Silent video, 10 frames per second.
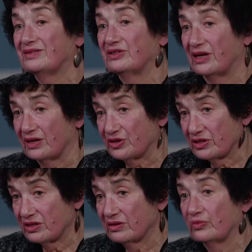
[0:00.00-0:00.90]

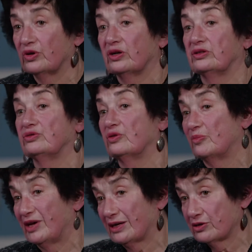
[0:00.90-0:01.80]
tests do a
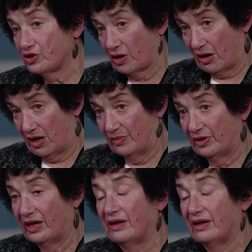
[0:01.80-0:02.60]
better job